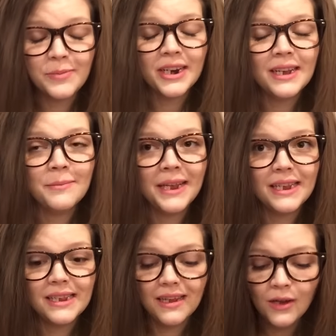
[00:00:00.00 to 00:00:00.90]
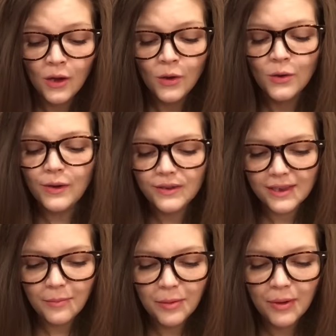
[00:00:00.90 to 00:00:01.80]
Pretty amazing. Ooh, you
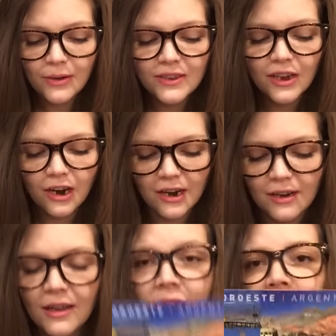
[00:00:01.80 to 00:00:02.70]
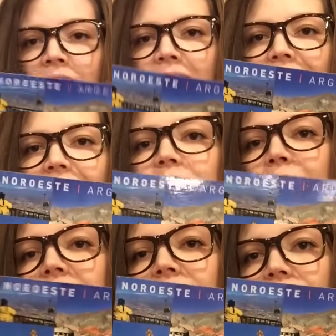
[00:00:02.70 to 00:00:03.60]
sent me a postcard. That's
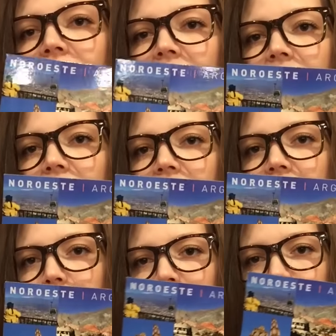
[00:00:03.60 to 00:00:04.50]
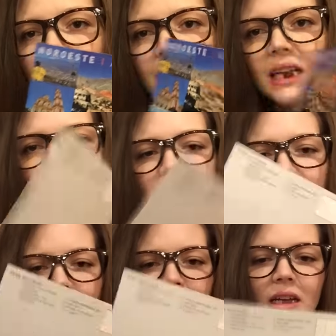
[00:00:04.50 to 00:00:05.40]
where you're from. How pretty.
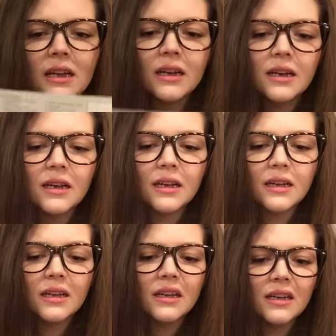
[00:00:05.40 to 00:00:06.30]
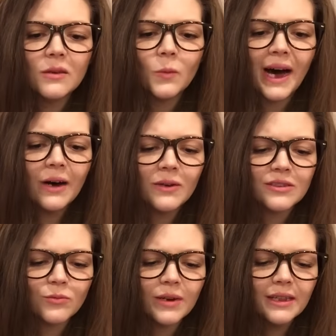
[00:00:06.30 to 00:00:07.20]
Wow,
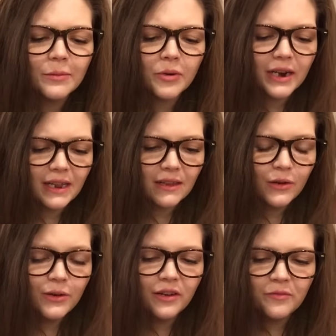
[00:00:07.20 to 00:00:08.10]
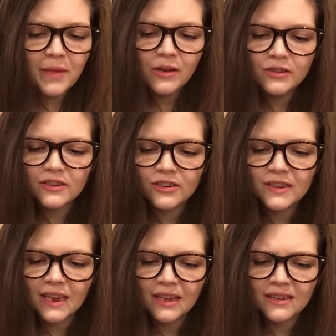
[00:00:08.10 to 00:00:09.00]
it's really pretty. Ooh, you have mountains
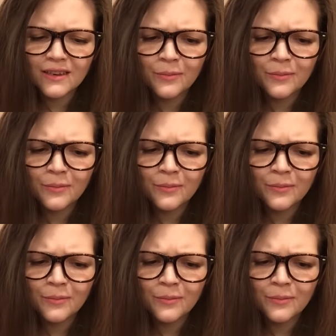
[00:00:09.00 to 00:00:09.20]
just like us.